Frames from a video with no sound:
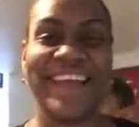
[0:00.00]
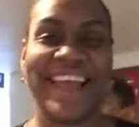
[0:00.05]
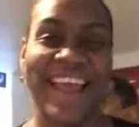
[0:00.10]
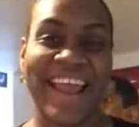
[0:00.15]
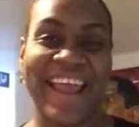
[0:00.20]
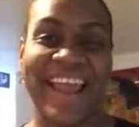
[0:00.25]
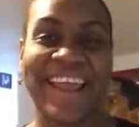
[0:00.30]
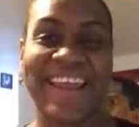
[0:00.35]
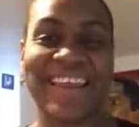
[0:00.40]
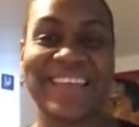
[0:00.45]

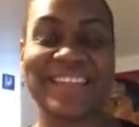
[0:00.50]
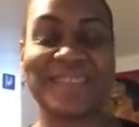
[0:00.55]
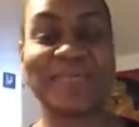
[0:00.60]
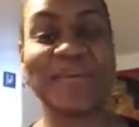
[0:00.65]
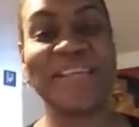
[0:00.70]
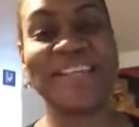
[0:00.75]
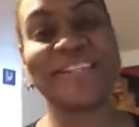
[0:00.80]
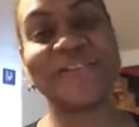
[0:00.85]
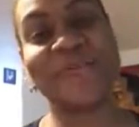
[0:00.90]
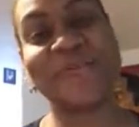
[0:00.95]
Hey, it's
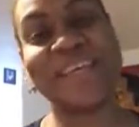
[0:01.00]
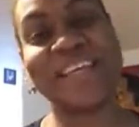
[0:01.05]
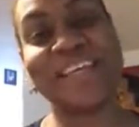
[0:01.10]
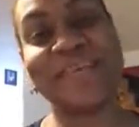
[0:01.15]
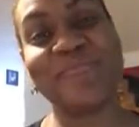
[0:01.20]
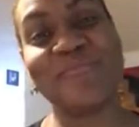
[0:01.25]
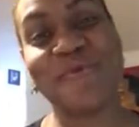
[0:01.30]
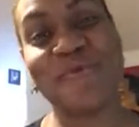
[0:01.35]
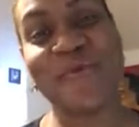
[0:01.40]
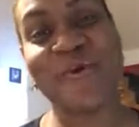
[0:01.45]
me, Squeaky
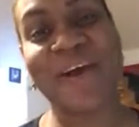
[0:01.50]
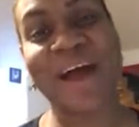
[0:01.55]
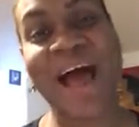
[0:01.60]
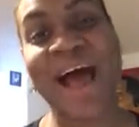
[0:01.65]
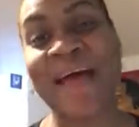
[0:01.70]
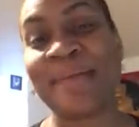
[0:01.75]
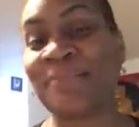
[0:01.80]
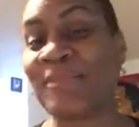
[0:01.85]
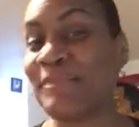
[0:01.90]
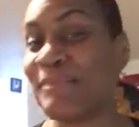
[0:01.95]
Moore.
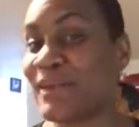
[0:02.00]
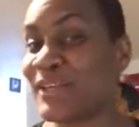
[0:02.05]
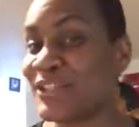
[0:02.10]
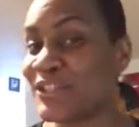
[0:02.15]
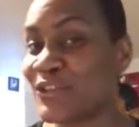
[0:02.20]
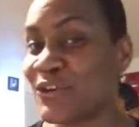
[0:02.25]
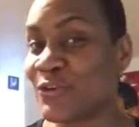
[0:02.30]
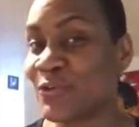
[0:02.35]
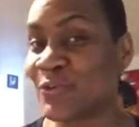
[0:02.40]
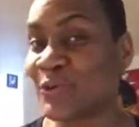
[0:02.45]
I'm the
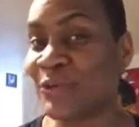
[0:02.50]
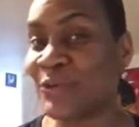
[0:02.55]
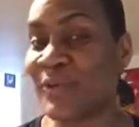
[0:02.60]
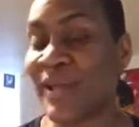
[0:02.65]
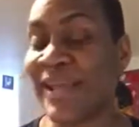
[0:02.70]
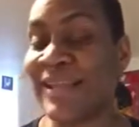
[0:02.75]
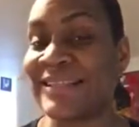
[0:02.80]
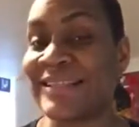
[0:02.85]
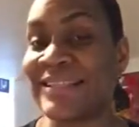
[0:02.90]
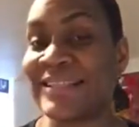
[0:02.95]
pitch guru,
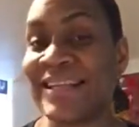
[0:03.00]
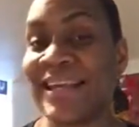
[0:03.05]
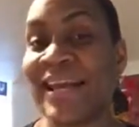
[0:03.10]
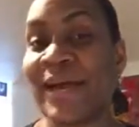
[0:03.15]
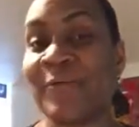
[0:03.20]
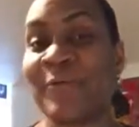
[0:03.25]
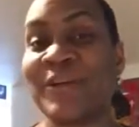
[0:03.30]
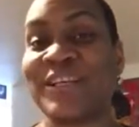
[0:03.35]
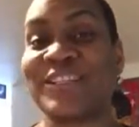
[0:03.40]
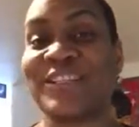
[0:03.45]
and today
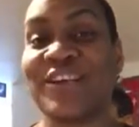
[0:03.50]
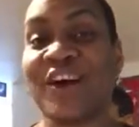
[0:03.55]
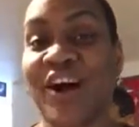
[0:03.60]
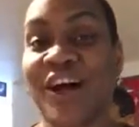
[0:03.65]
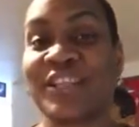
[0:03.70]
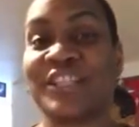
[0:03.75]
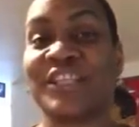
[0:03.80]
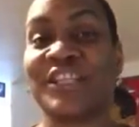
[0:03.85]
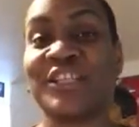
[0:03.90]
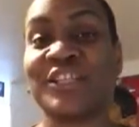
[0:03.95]
I want to
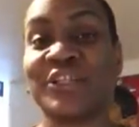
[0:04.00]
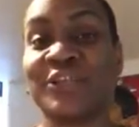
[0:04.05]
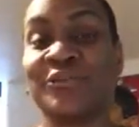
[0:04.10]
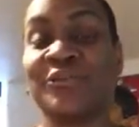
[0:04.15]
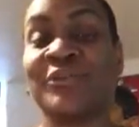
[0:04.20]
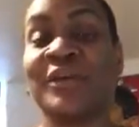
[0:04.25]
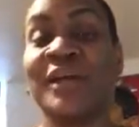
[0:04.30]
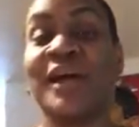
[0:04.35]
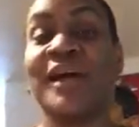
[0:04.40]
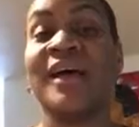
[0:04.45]
talk to
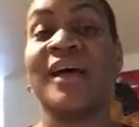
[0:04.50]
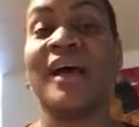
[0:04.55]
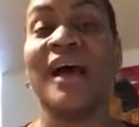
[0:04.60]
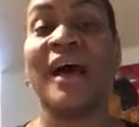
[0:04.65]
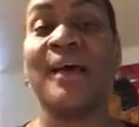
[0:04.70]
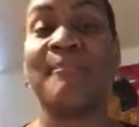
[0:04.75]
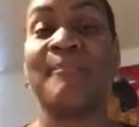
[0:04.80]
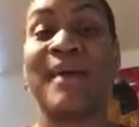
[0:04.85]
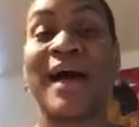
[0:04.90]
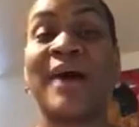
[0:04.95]
you
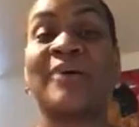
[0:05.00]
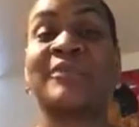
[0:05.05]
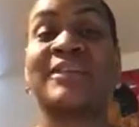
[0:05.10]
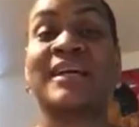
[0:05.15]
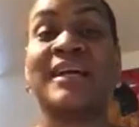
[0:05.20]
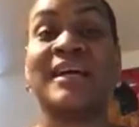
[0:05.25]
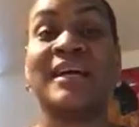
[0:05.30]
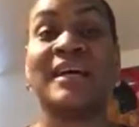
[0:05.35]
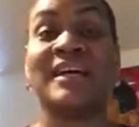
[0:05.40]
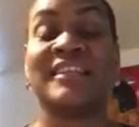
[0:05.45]
about
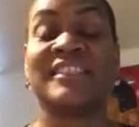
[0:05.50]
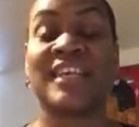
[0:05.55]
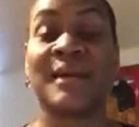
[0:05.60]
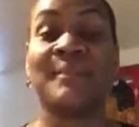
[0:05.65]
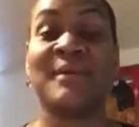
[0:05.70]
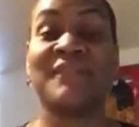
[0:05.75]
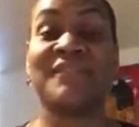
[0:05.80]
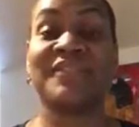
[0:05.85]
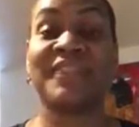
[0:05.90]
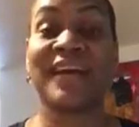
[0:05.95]

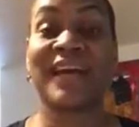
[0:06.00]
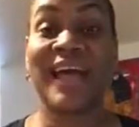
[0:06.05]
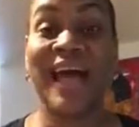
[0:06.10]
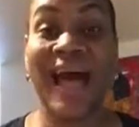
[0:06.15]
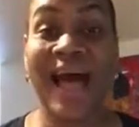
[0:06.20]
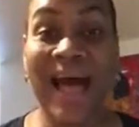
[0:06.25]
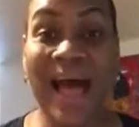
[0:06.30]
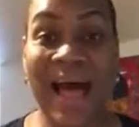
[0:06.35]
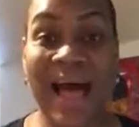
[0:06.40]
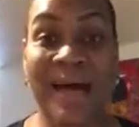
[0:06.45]
some of the
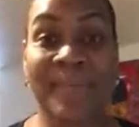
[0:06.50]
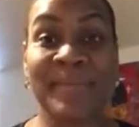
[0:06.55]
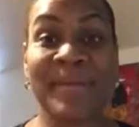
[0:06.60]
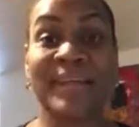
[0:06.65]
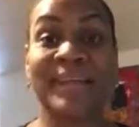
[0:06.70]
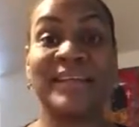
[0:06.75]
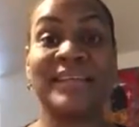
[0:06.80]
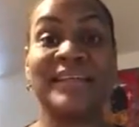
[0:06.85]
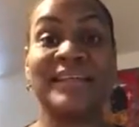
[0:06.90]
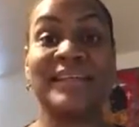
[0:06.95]

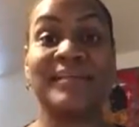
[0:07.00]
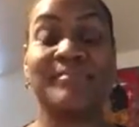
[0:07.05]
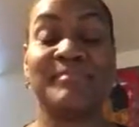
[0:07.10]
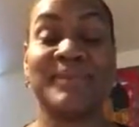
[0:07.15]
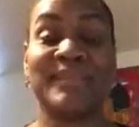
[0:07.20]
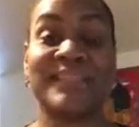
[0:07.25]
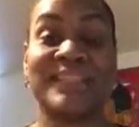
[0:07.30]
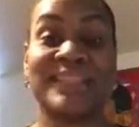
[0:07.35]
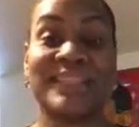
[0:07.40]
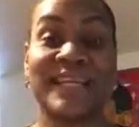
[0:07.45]
common
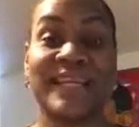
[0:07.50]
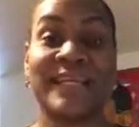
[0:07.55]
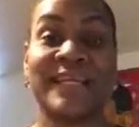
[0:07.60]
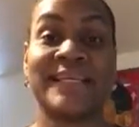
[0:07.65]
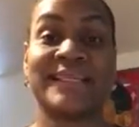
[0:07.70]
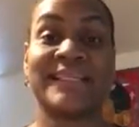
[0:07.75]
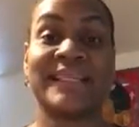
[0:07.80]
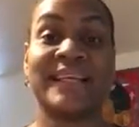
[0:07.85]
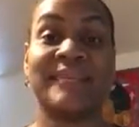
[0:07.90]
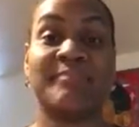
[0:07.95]

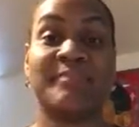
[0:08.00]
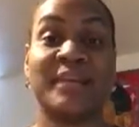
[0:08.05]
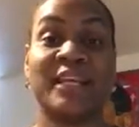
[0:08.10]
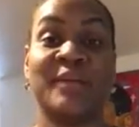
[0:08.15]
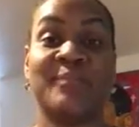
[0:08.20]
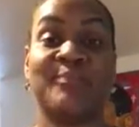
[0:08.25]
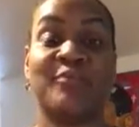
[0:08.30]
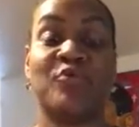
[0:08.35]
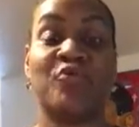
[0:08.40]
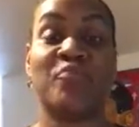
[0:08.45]
mistakes that
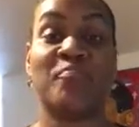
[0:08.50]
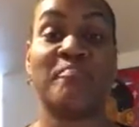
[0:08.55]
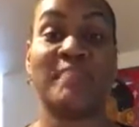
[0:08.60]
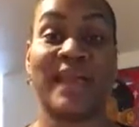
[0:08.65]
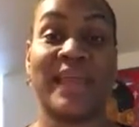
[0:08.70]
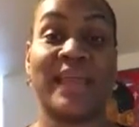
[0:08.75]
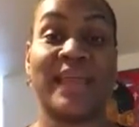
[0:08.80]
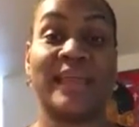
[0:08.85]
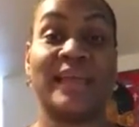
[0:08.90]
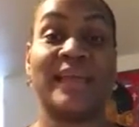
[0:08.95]
people
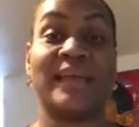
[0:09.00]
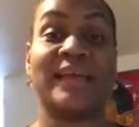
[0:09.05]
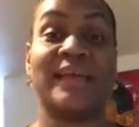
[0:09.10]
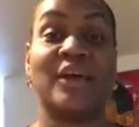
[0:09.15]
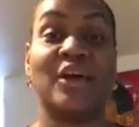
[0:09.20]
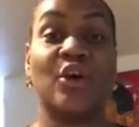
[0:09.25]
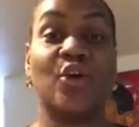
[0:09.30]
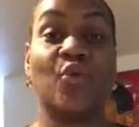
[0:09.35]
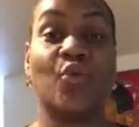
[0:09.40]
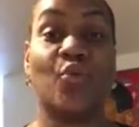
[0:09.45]
make
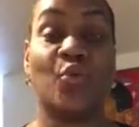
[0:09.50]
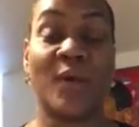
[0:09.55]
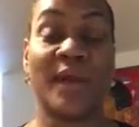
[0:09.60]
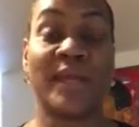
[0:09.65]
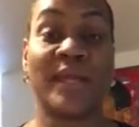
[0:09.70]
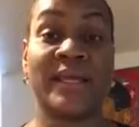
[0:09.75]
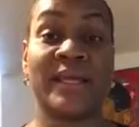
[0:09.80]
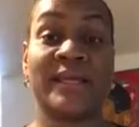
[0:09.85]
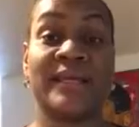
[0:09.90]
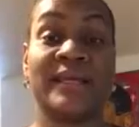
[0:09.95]

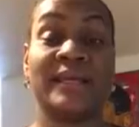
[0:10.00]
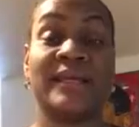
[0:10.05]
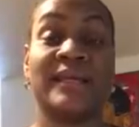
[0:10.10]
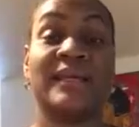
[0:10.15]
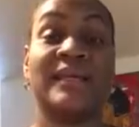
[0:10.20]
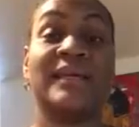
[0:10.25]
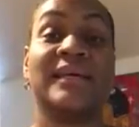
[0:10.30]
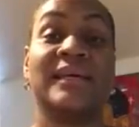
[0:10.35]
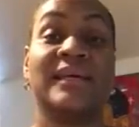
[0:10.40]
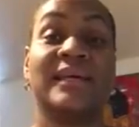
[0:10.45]
when
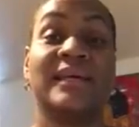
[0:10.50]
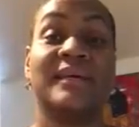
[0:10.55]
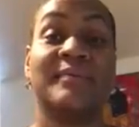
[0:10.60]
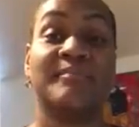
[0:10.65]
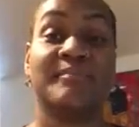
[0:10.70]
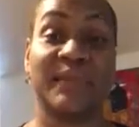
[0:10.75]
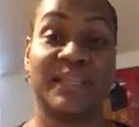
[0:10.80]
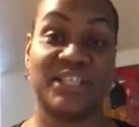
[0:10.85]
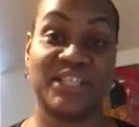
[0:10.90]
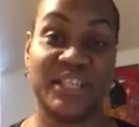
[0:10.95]

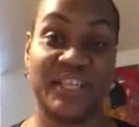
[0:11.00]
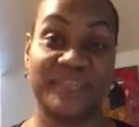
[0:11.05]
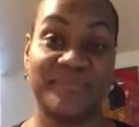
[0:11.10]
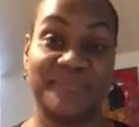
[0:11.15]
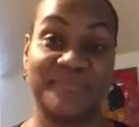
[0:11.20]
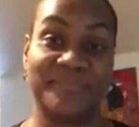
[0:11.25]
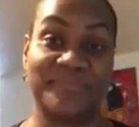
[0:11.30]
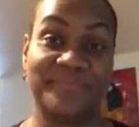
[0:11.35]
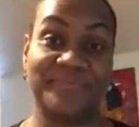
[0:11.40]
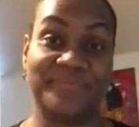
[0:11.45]
pitching,
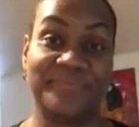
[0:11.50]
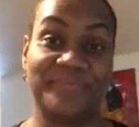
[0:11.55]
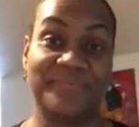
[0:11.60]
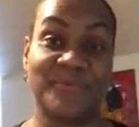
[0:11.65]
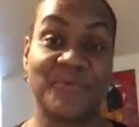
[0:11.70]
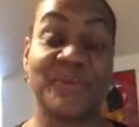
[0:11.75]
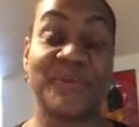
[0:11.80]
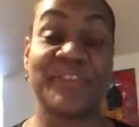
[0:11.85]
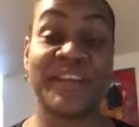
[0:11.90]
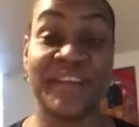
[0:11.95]

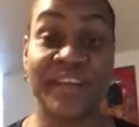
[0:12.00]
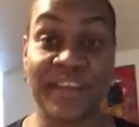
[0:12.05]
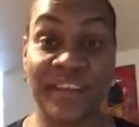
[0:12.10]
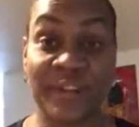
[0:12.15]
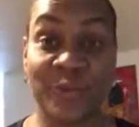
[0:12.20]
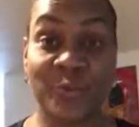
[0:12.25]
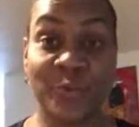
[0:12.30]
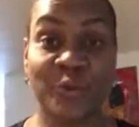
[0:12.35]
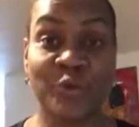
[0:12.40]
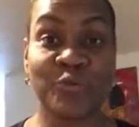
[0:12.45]
when they're
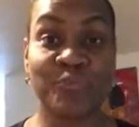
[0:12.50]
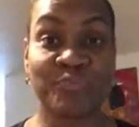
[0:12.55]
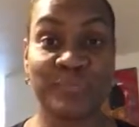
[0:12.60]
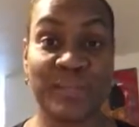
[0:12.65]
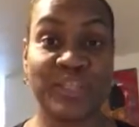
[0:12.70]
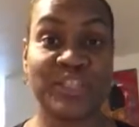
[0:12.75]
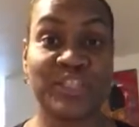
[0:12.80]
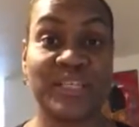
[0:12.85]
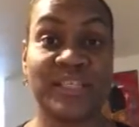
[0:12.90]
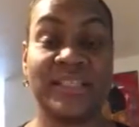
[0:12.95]
in the room
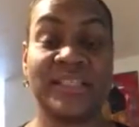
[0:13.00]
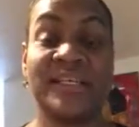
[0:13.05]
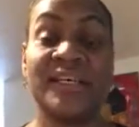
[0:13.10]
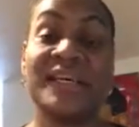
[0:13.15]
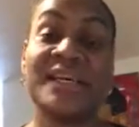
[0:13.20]
pitching.